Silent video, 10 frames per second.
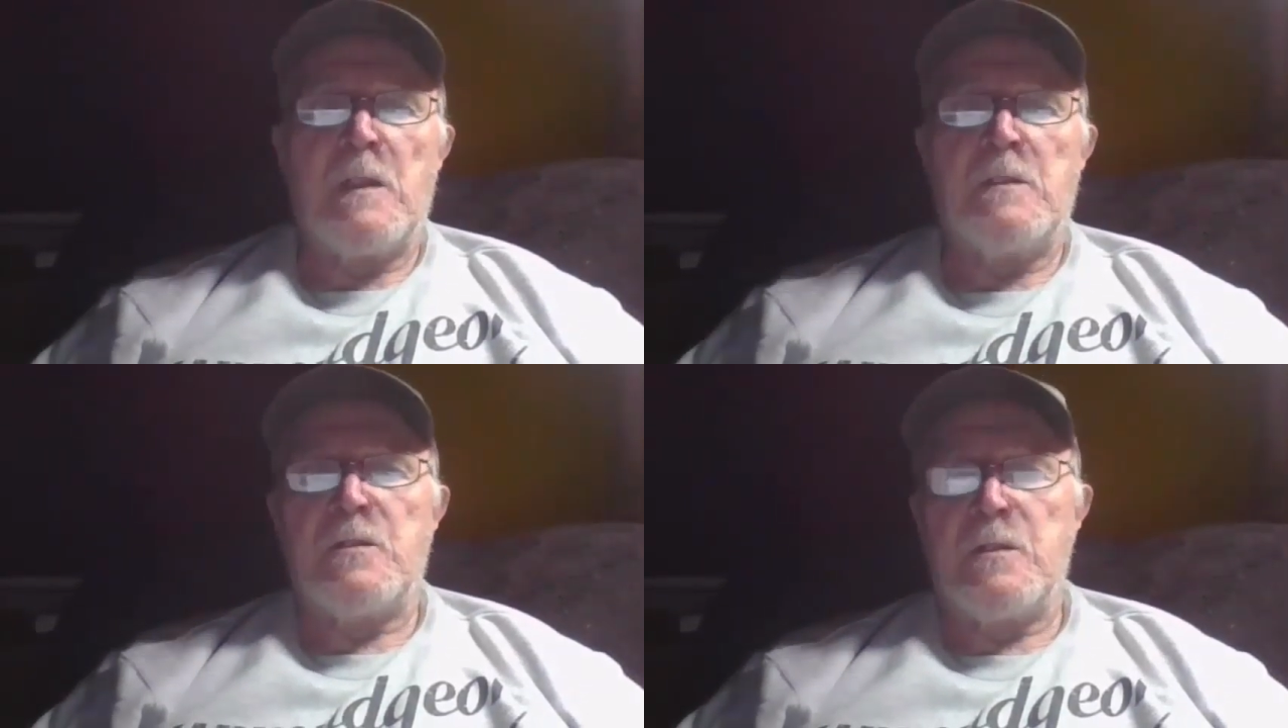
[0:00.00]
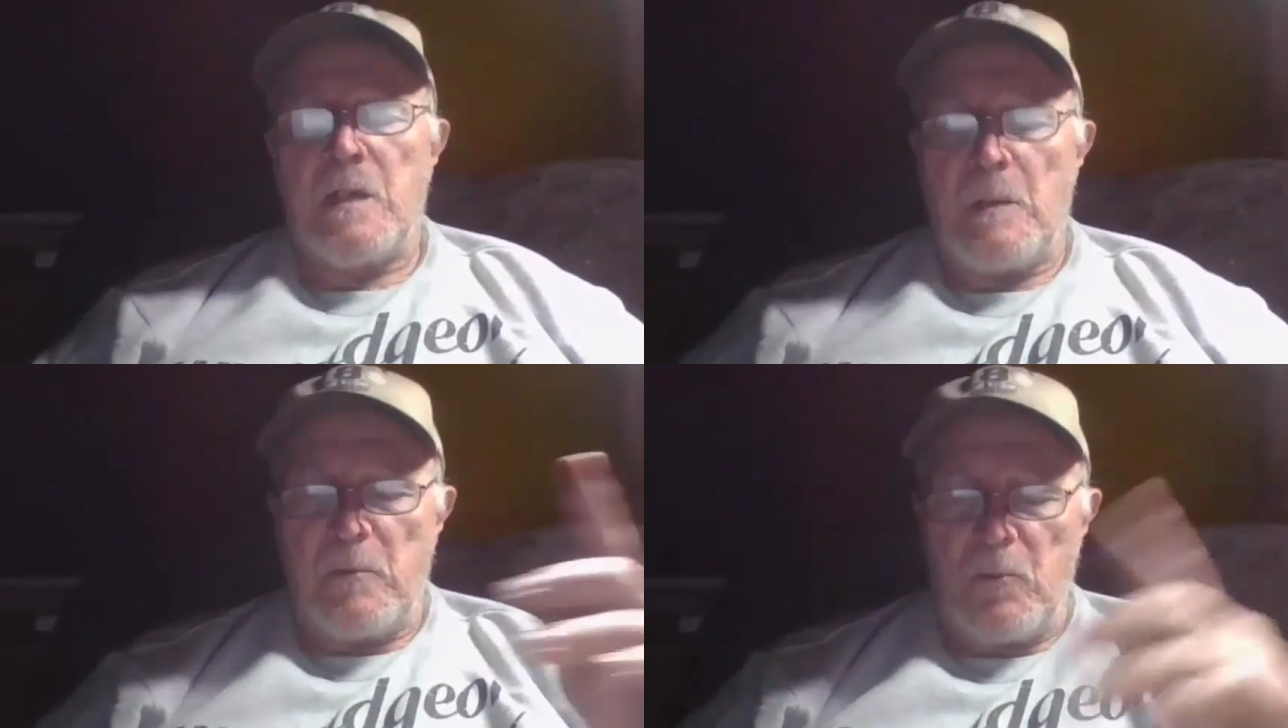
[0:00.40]
and you'll see a
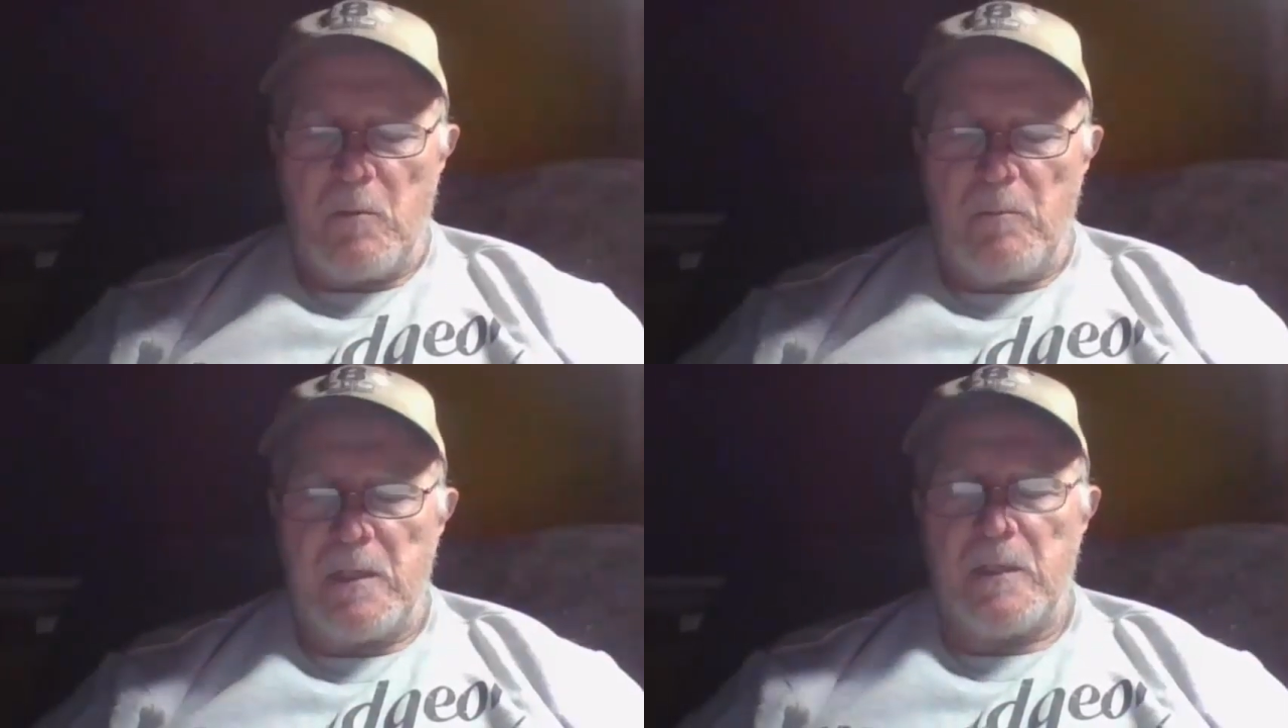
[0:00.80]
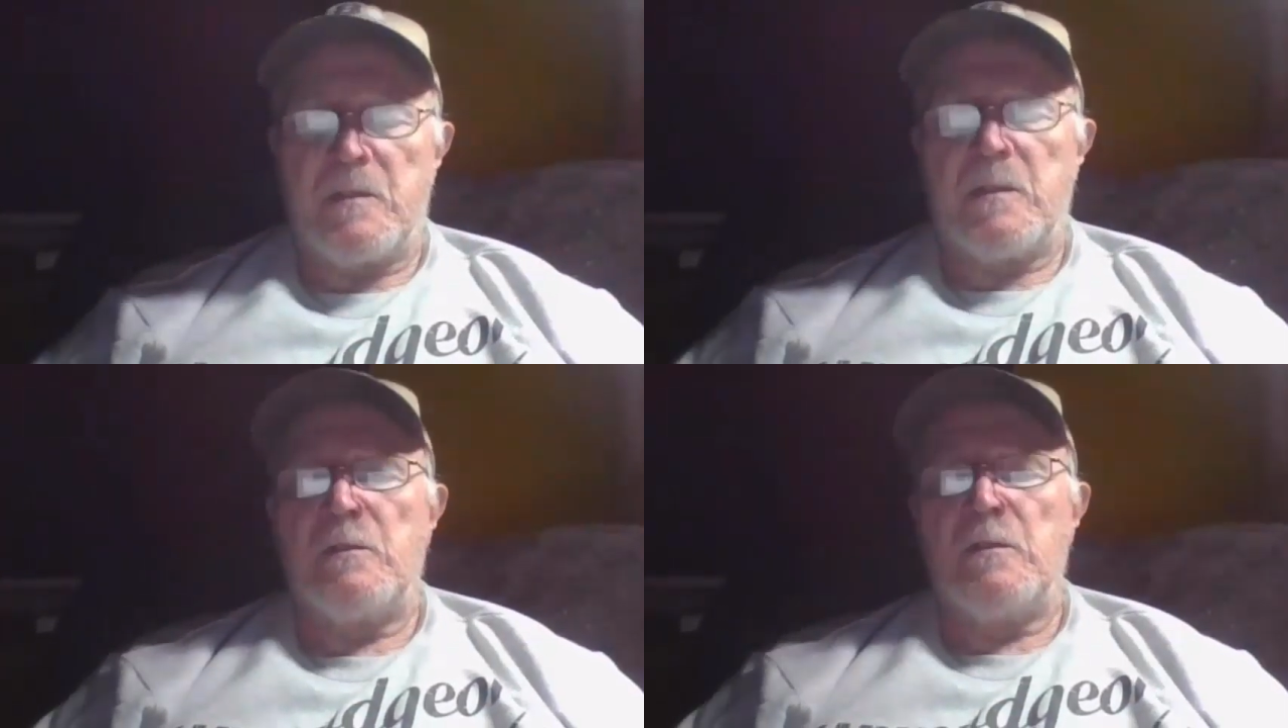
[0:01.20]
couple more
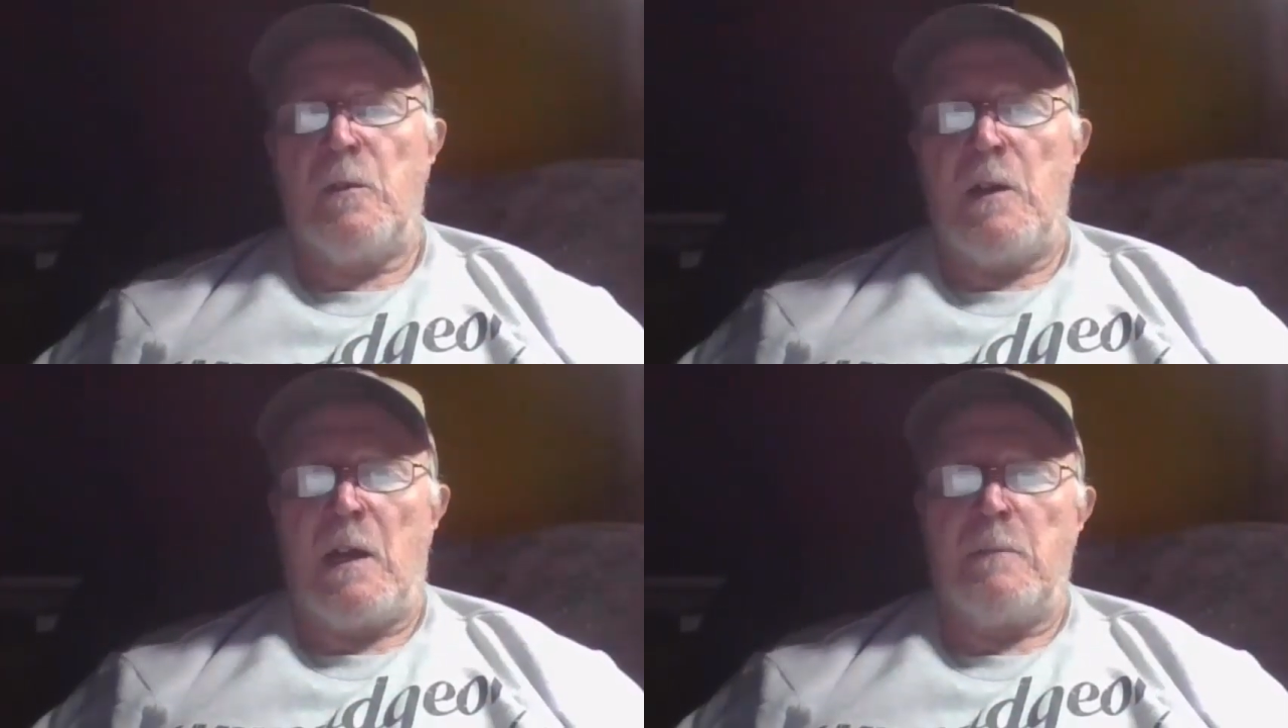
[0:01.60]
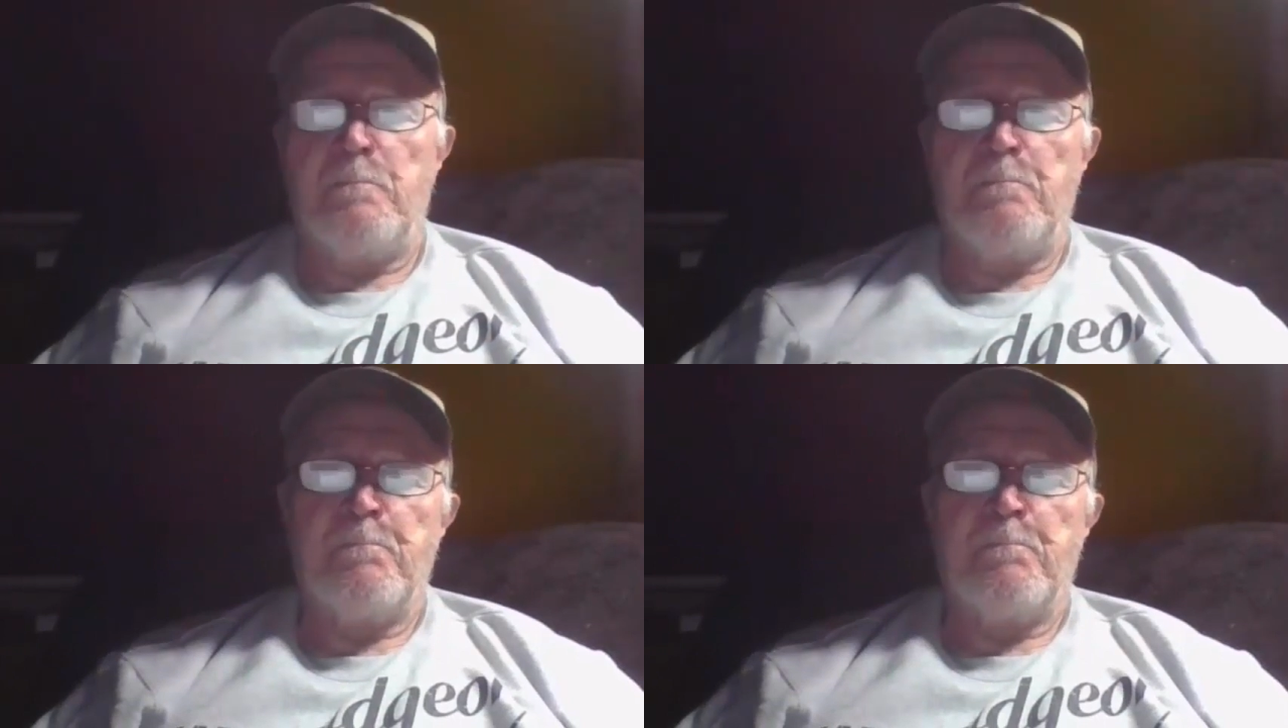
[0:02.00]
minutes in a little while.